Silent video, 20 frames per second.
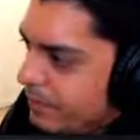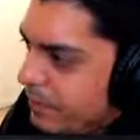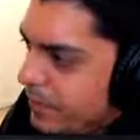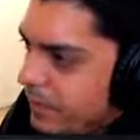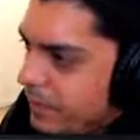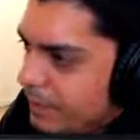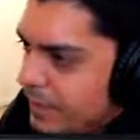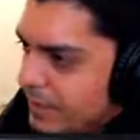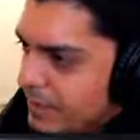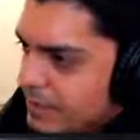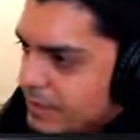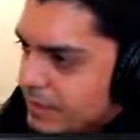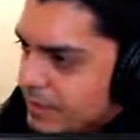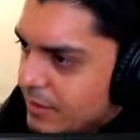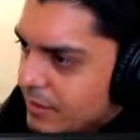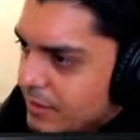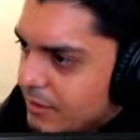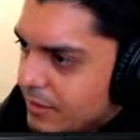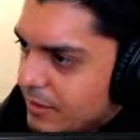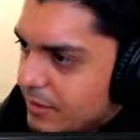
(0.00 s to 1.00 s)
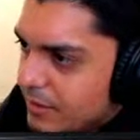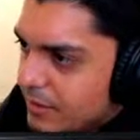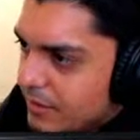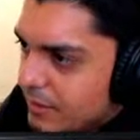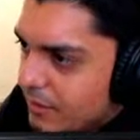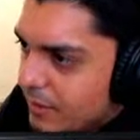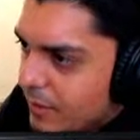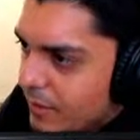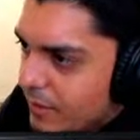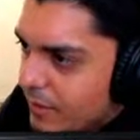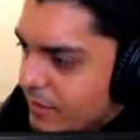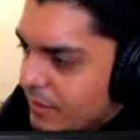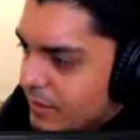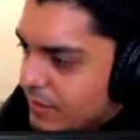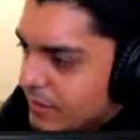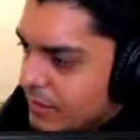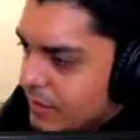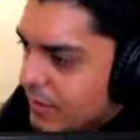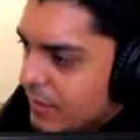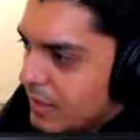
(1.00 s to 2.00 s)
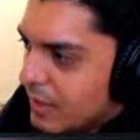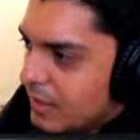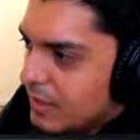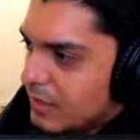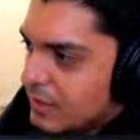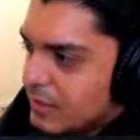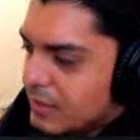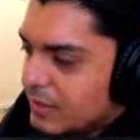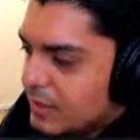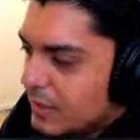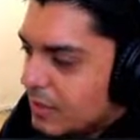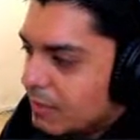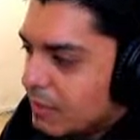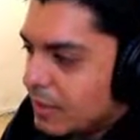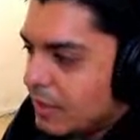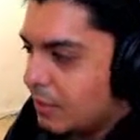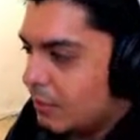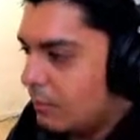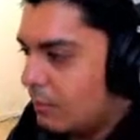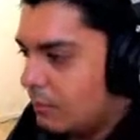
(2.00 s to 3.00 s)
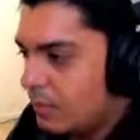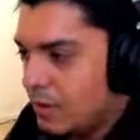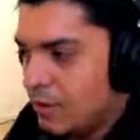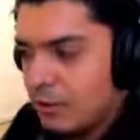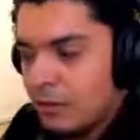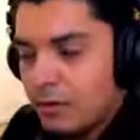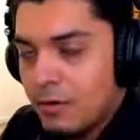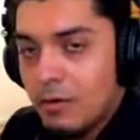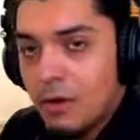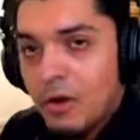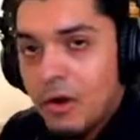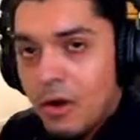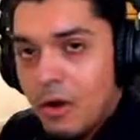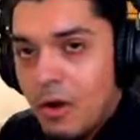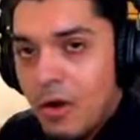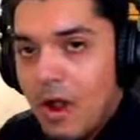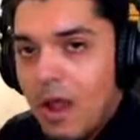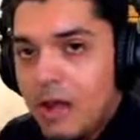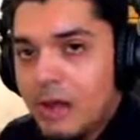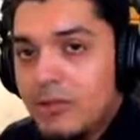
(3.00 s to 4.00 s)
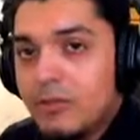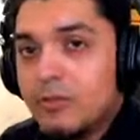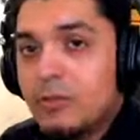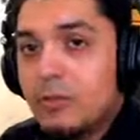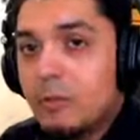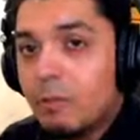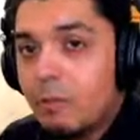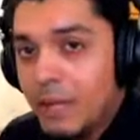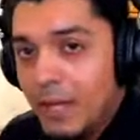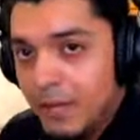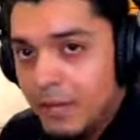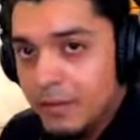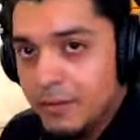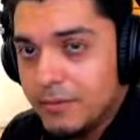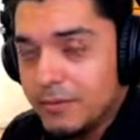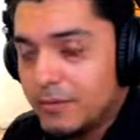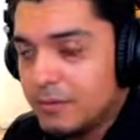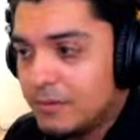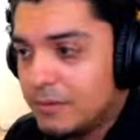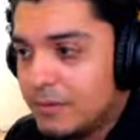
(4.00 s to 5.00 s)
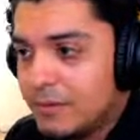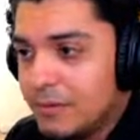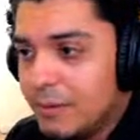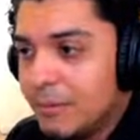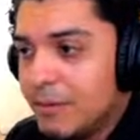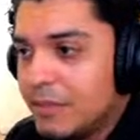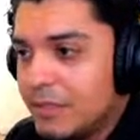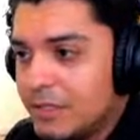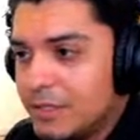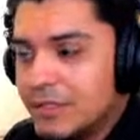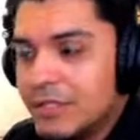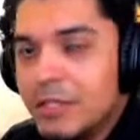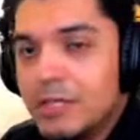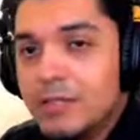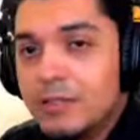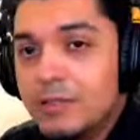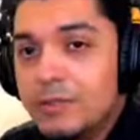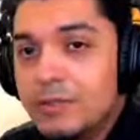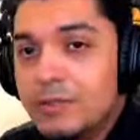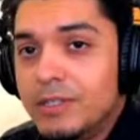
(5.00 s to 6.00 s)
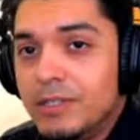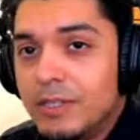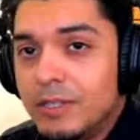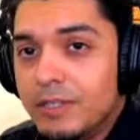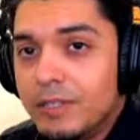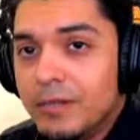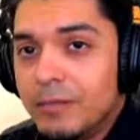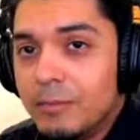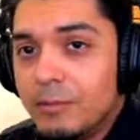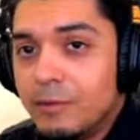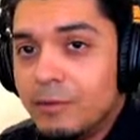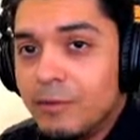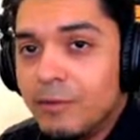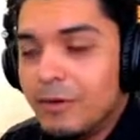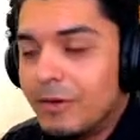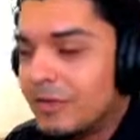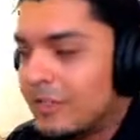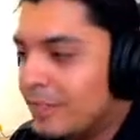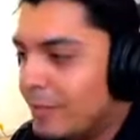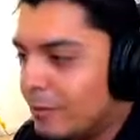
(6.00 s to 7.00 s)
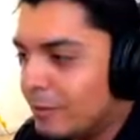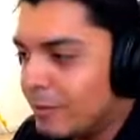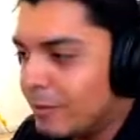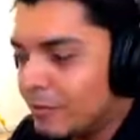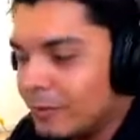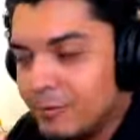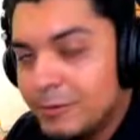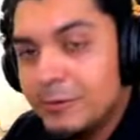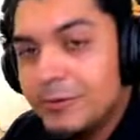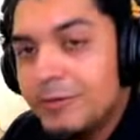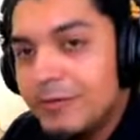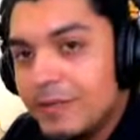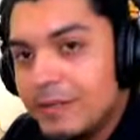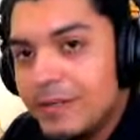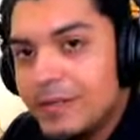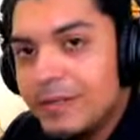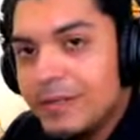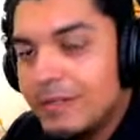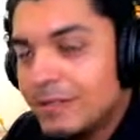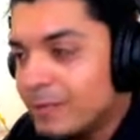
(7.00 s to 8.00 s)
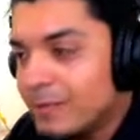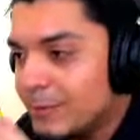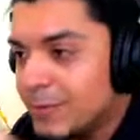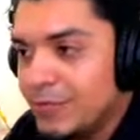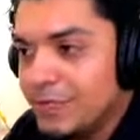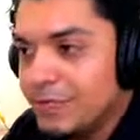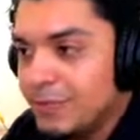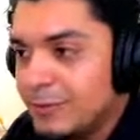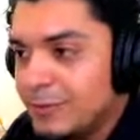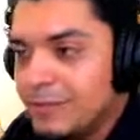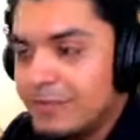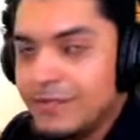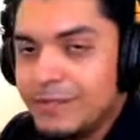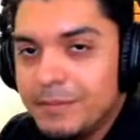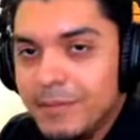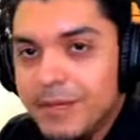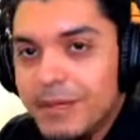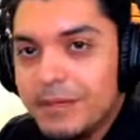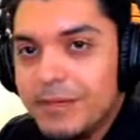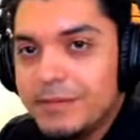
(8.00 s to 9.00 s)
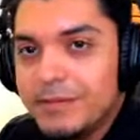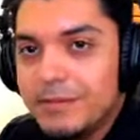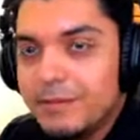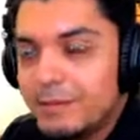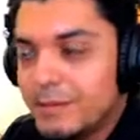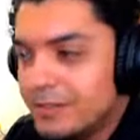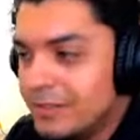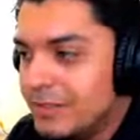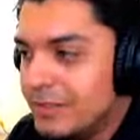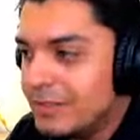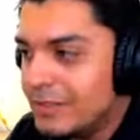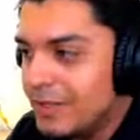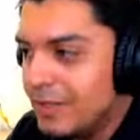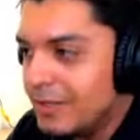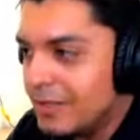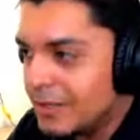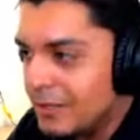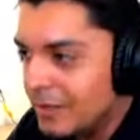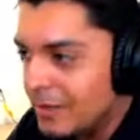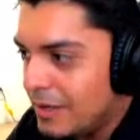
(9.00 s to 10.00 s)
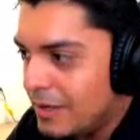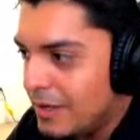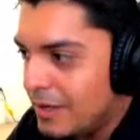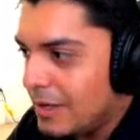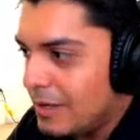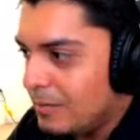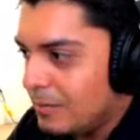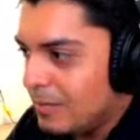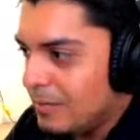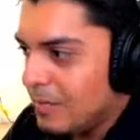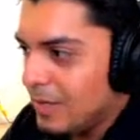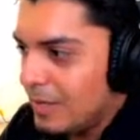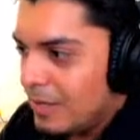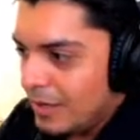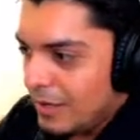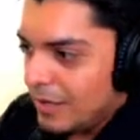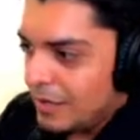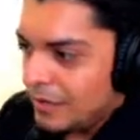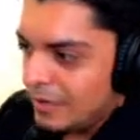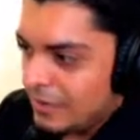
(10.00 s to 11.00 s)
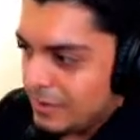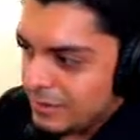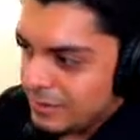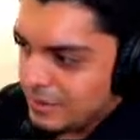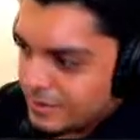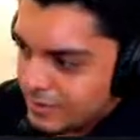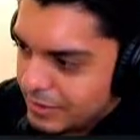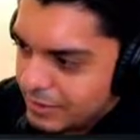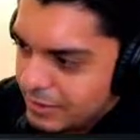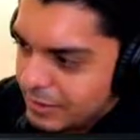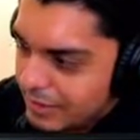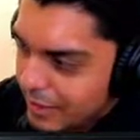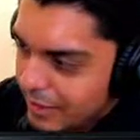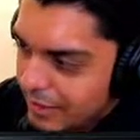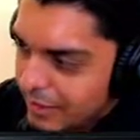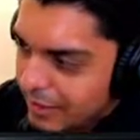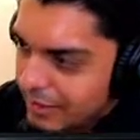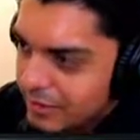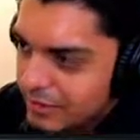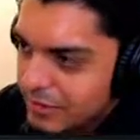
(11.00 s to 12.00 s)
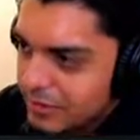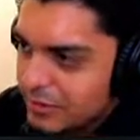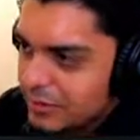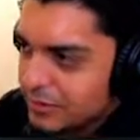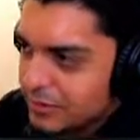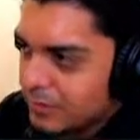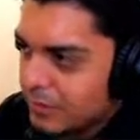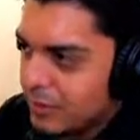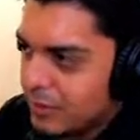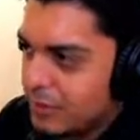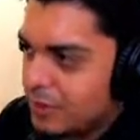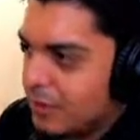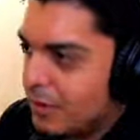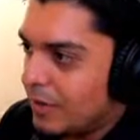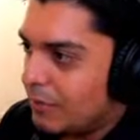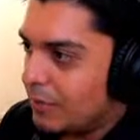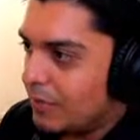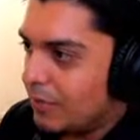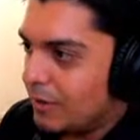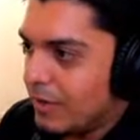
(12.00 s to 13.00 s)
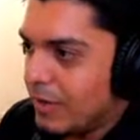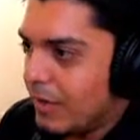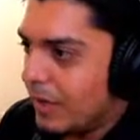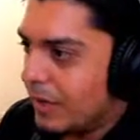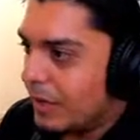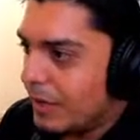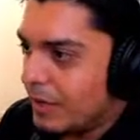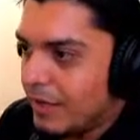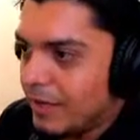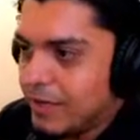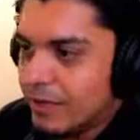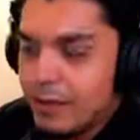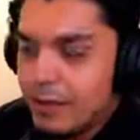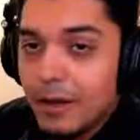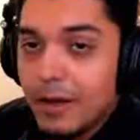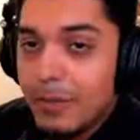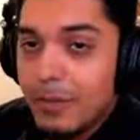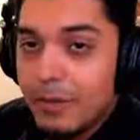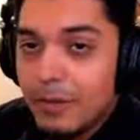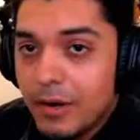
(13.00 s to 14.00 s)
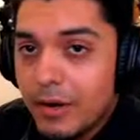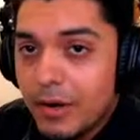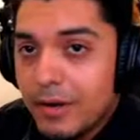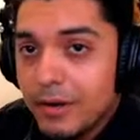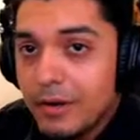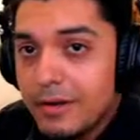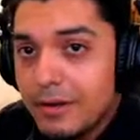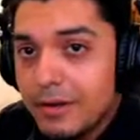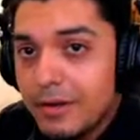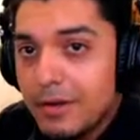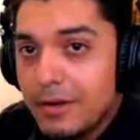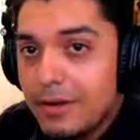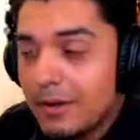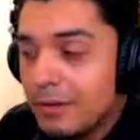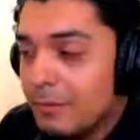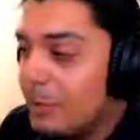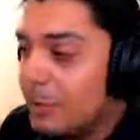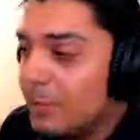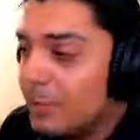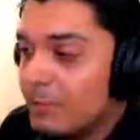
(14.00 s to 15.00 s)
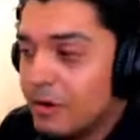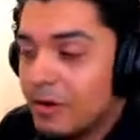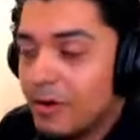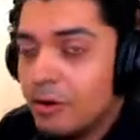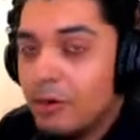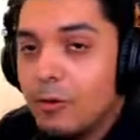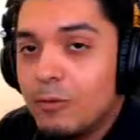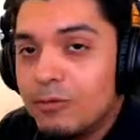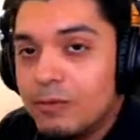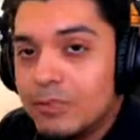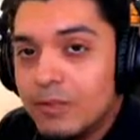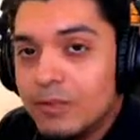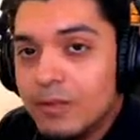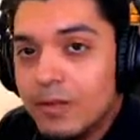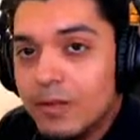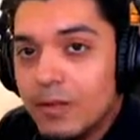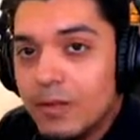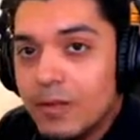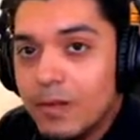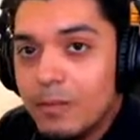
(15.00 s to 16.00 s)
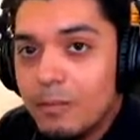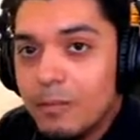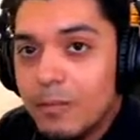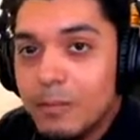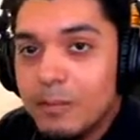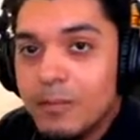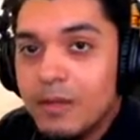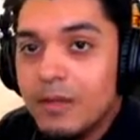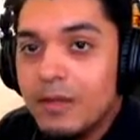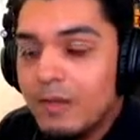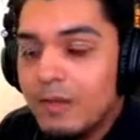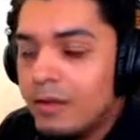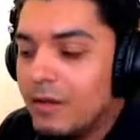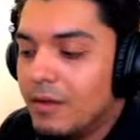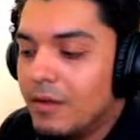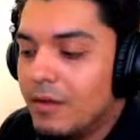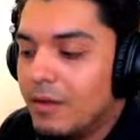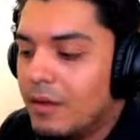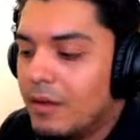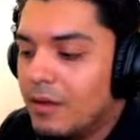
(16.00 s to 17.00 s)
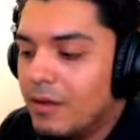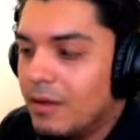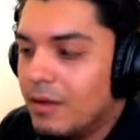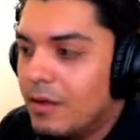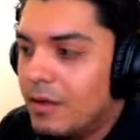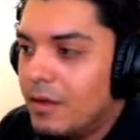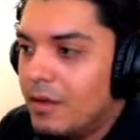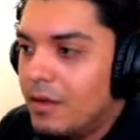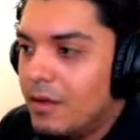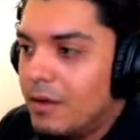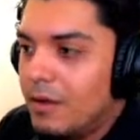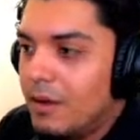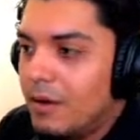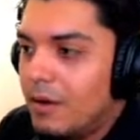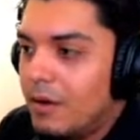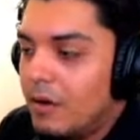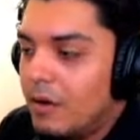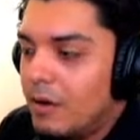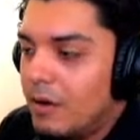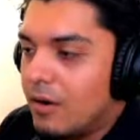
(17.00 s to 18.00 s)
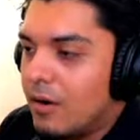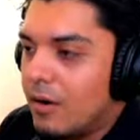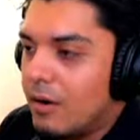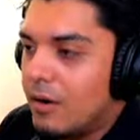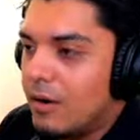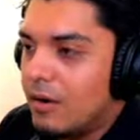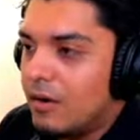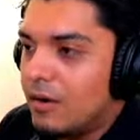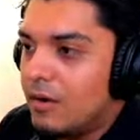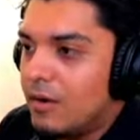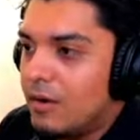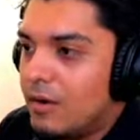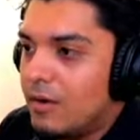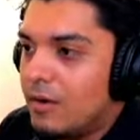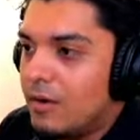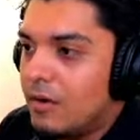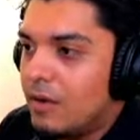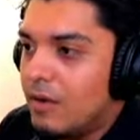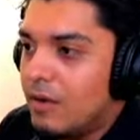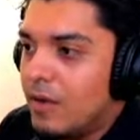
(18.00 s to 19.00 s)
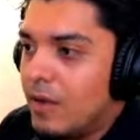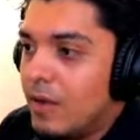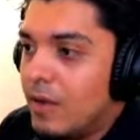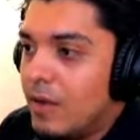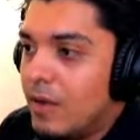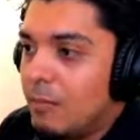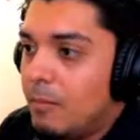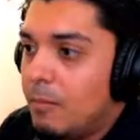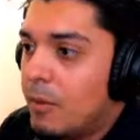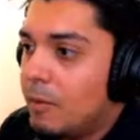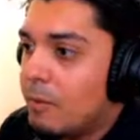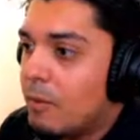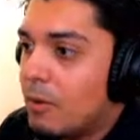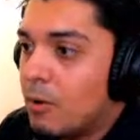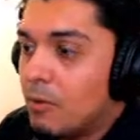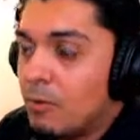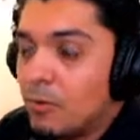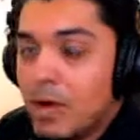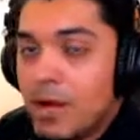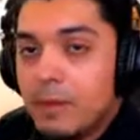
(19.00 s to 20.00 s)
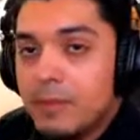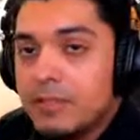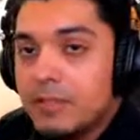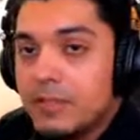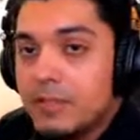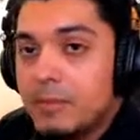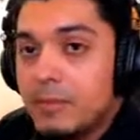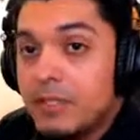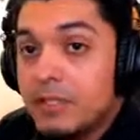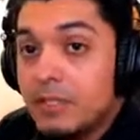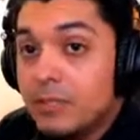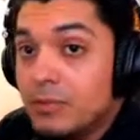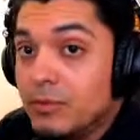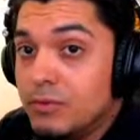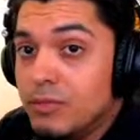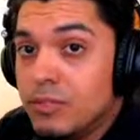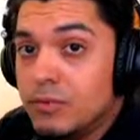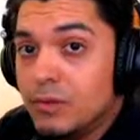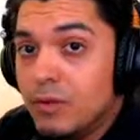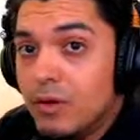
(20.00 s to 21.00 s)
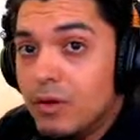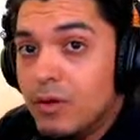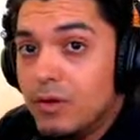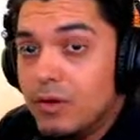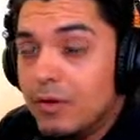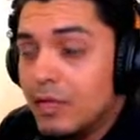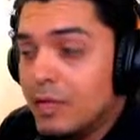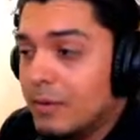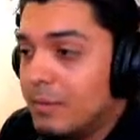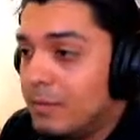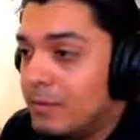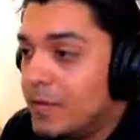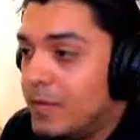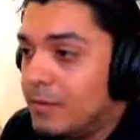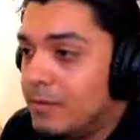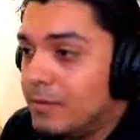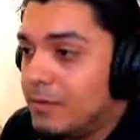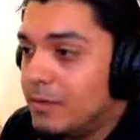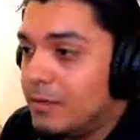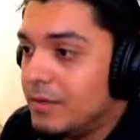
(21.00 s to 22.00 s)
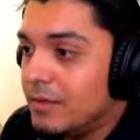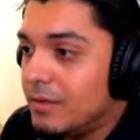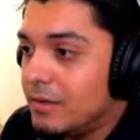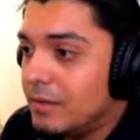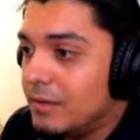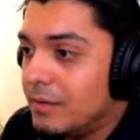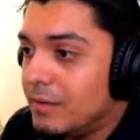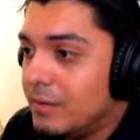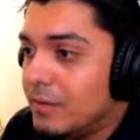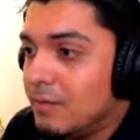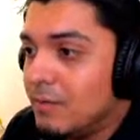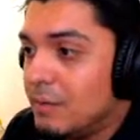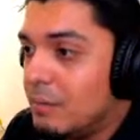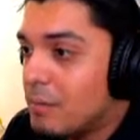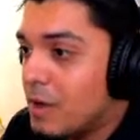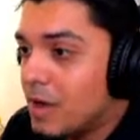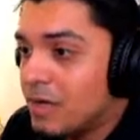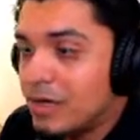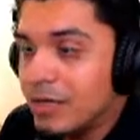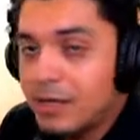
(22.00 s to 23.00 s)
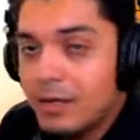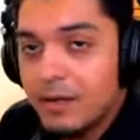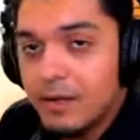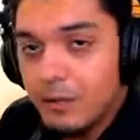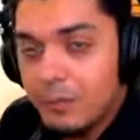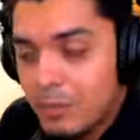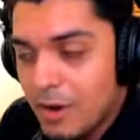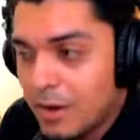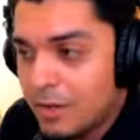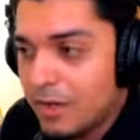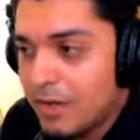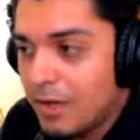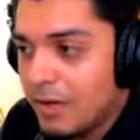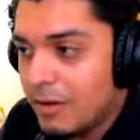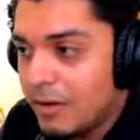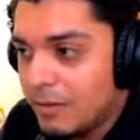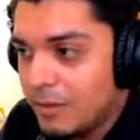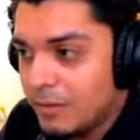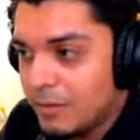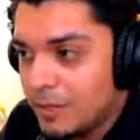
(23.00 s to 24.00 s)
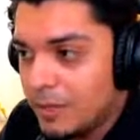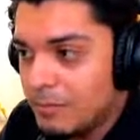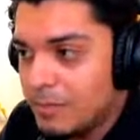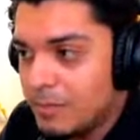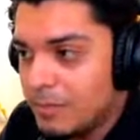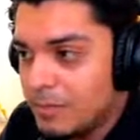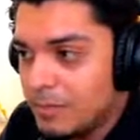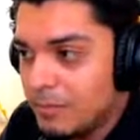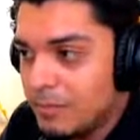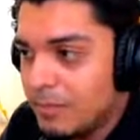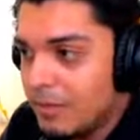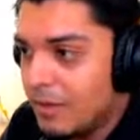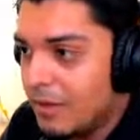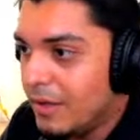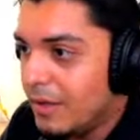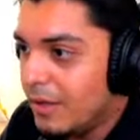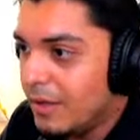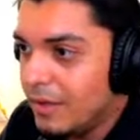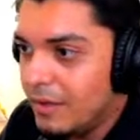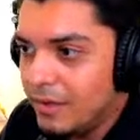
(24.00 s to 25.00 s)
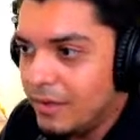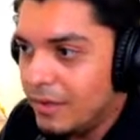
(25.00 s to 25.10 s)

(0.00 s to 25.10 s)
basically, we could vary this height, determine what are our actual bounds. I mean, this is getting too detailed because I don't want to go too detailed because we didn't choose this mechanism to design it. But this can tell us whether or not we're going to hit the cup or not. Maybe we're going to overshoot the cup. Maybe our ramp is going to be too small. Like maybe practicality comes into play and